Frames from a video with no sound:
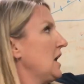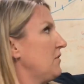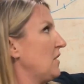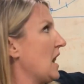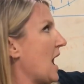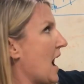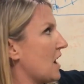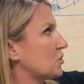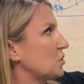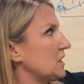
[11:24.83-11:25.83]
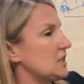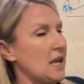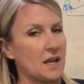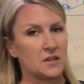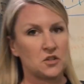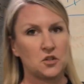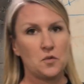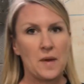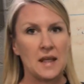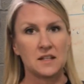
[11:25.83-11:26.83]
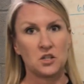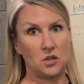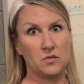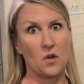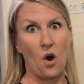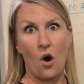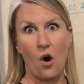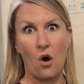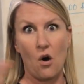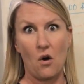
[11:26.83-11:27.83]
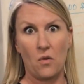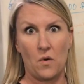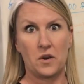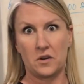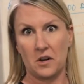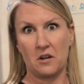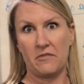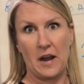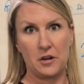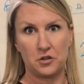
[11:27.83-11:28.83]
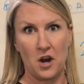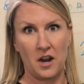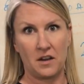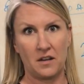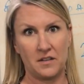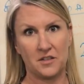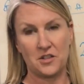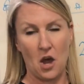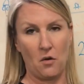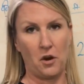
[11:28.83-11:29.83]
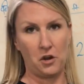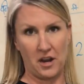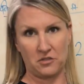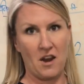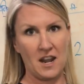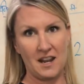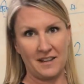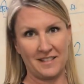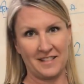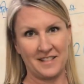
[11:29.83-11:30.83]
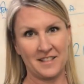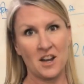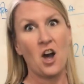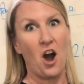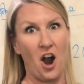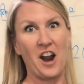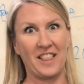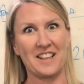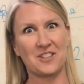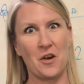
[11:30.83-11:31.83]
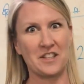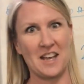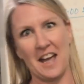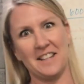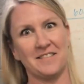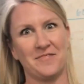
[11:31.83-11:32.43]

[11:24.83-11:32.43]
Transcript: if it actually takes two minutes to use all the water in our fire truck. So, are you guys ready? All right, let's go outside.